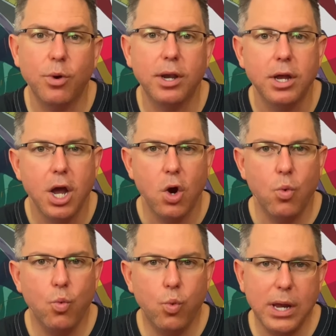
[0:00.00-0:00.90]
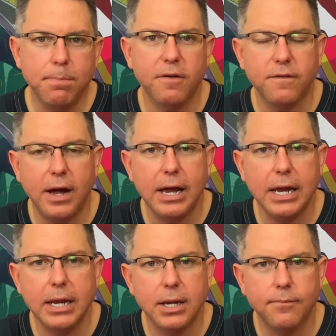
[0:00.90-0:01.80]
And we
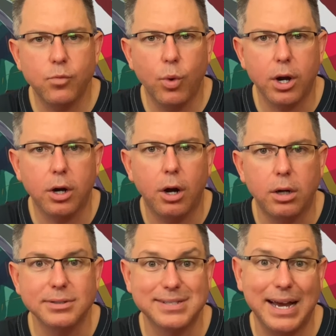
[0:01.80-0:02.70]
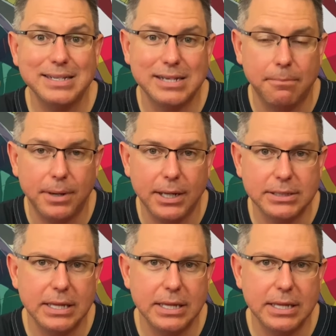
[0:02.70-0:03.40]
provide what are called size templates.